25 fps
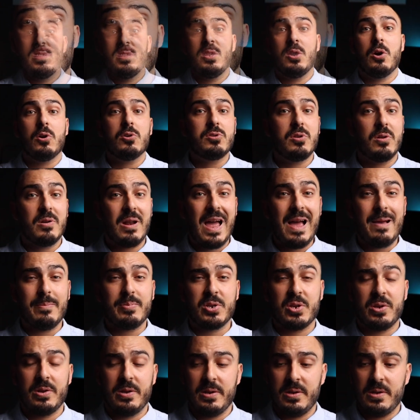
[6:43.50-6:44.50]
the other
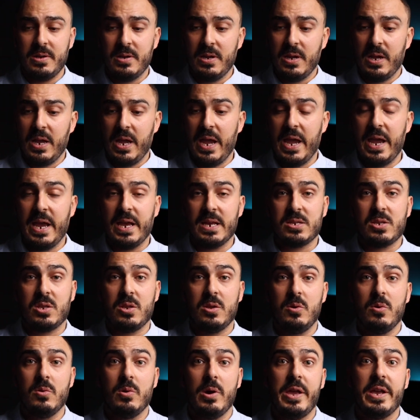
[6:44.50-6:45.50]
option is
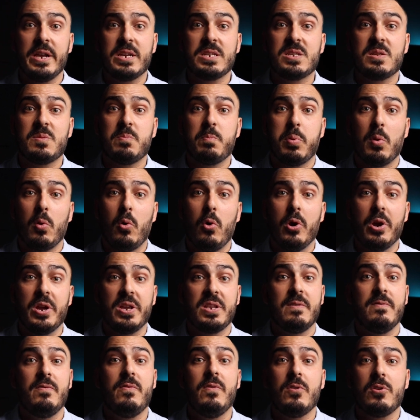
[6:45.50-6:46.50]
to
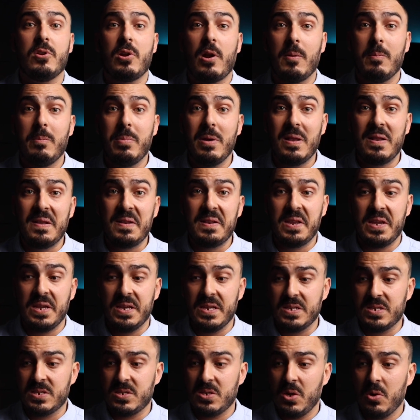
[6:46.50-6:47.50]
exploit
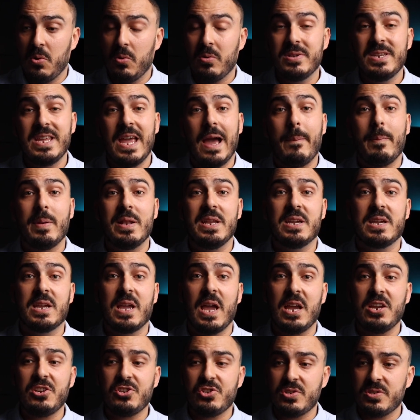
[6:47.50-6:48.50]
vulnerabilities on the
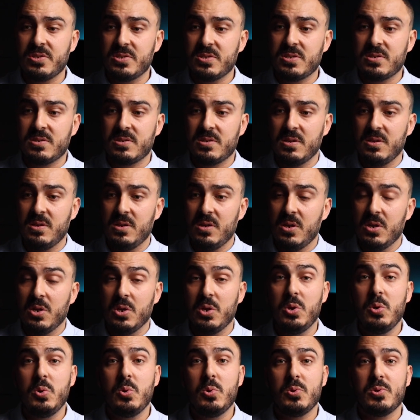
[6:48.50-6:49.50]
applications
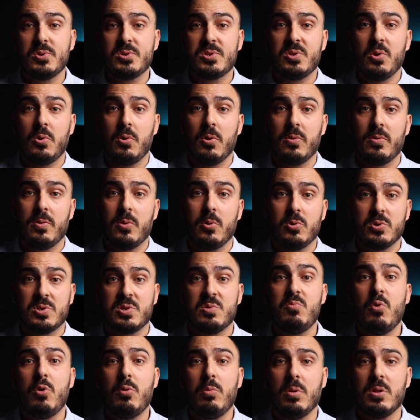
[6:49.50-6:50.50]
used on those
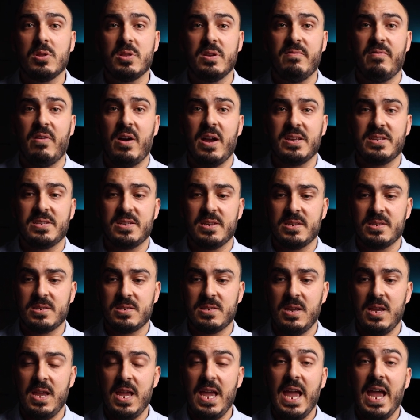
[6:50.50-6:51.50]
mobile
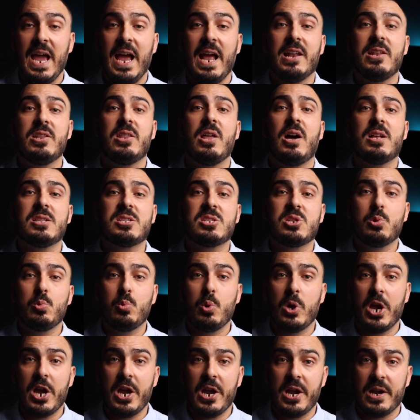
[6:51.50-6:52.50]
devices. And that's
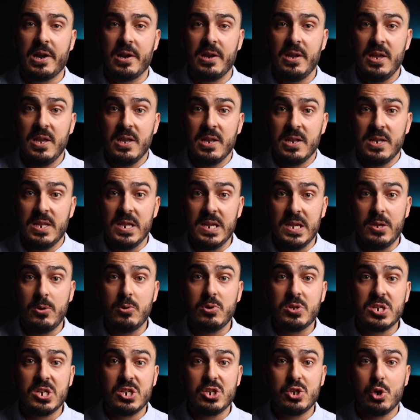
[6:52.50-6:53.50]
where the
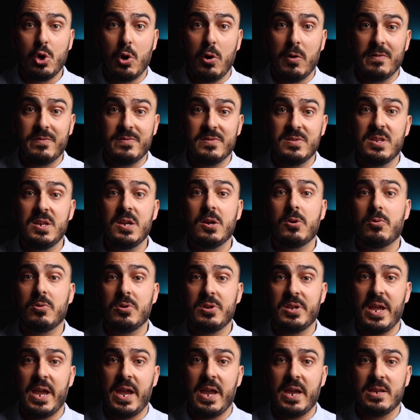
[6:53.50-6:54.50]
usage of 0
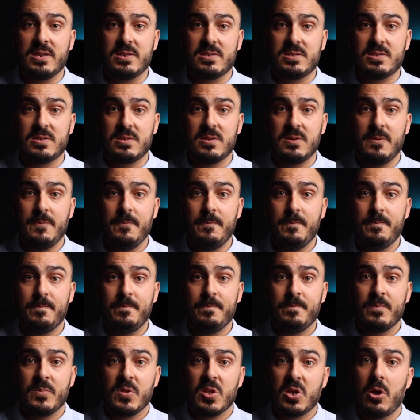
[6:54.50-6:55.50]
days
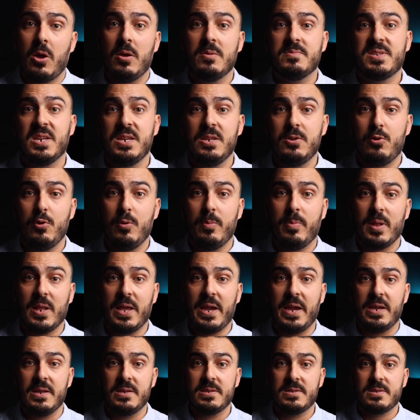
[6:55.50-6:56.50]
comes into
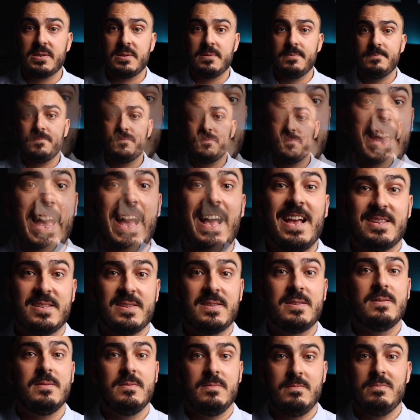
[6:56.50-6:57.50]
place.
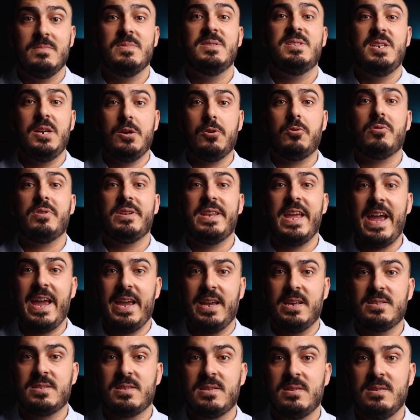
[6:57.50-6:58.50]
Yes, 0
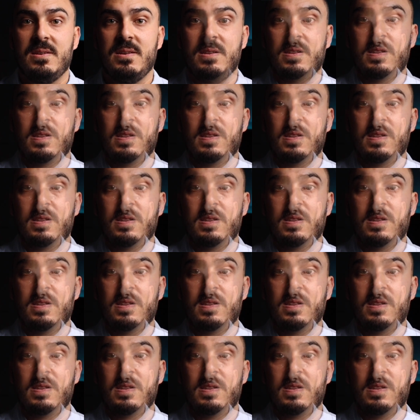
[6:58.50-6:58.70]
days.